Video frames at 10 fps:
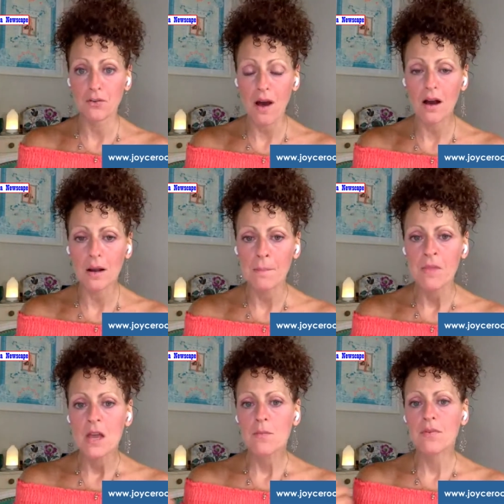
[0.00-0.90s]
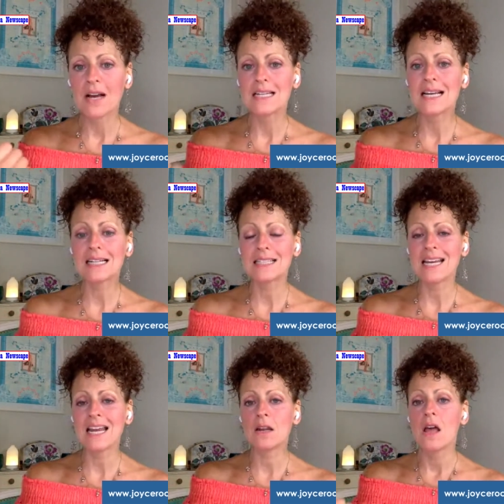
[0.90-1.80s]
drug. We've got
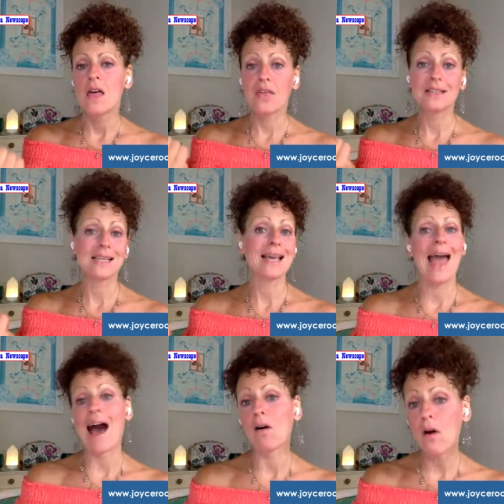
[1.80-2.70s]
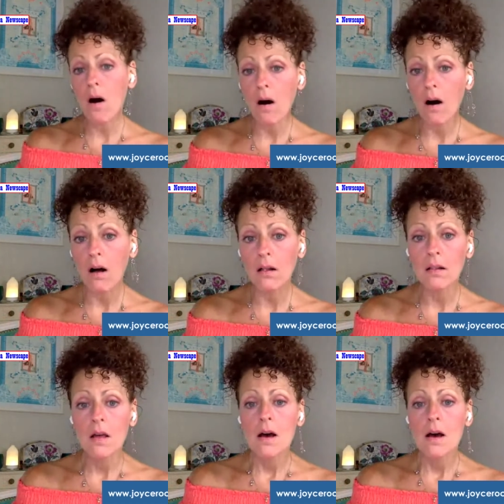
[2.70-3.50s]
nicotine, things like alcohol,